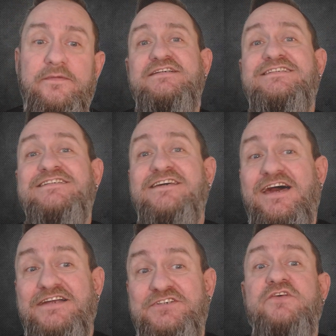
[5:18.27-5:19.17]

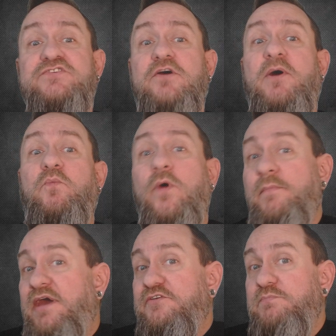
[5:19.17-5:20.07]
Selection. Let's talk about what
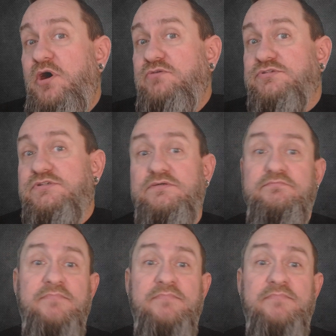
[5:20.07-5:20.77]
matters most.